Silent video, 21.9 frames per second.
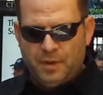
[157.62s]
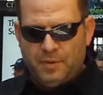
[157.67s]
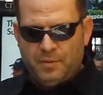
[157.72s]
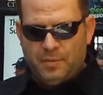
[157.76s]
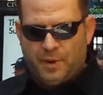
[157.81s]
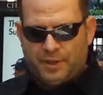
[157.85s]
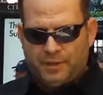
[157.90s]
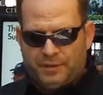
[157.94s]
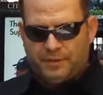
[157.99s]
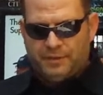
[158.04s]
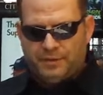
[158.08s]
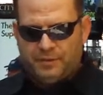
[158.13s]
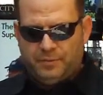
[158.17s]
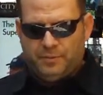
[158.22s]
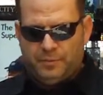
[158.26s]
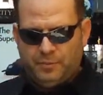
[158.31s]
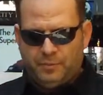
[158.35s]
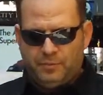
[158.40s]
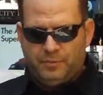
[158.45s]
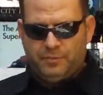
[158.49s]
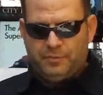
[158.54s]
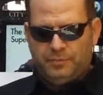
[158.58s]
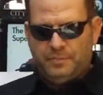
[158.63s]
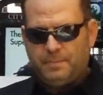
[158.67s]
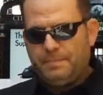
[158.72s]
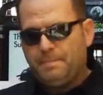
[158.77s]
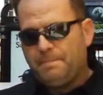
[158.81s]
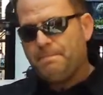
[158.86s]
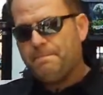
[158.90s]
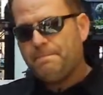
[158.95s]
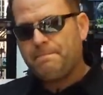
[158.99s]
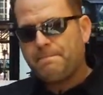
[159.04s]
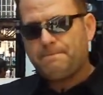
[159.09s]
Do you believe that we
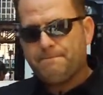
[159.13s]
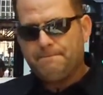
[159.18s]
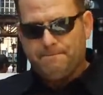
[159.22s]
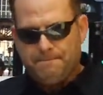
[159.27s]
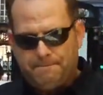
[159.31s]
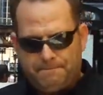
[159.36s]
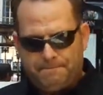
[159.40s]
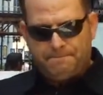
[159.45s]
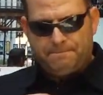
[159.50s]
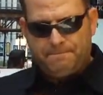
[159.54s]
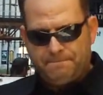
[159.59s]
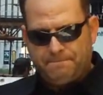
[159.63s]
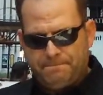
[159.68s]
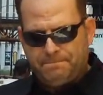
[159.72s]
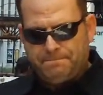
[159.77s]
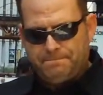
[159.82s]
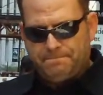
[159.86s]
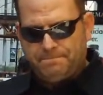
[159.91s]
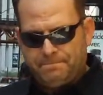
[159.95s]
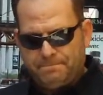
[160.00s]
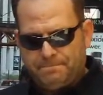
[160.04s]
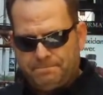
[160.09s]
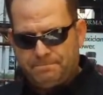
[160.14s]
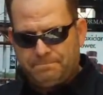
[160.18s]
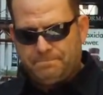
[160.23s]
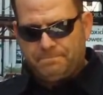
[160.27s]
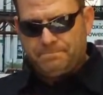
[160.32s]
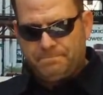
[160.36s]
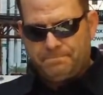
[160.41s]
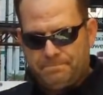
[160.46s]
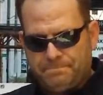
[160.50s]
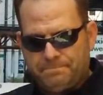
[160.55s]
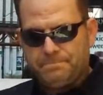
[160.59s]
have a large government,
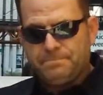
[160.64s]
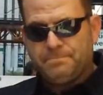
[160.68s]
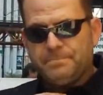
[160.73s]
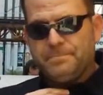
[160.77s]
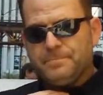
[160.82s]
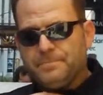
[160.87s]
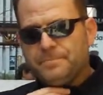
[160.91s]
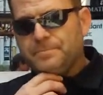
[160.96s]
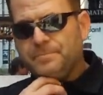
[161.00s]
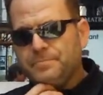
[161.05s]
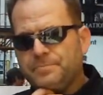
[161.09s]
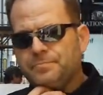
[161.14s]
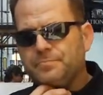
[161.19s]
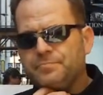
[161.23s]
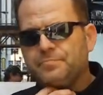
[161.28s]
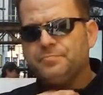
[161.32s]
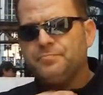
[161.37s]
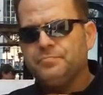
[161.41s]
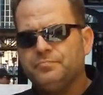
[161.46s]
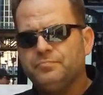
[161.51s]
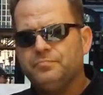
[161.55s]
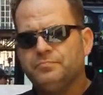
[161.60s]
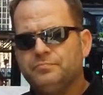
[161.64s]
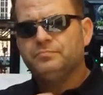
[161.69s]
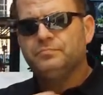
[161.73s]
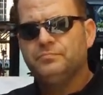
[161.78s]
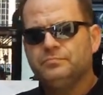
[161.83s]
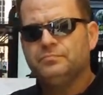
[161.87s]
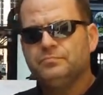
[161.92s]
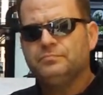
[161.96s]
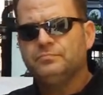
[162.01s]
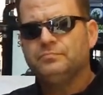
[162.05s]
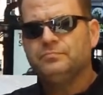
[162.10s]
small government, and where do you
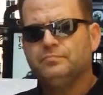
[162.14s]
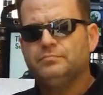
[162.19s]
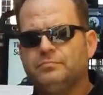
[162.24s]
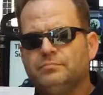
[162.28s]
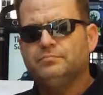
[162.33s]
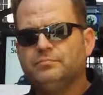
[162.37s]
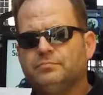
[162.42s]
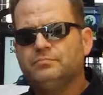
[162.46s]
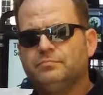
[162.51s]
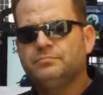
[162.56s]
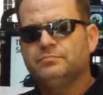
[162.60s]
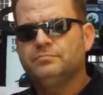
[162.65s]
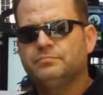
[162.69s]
think you fit in?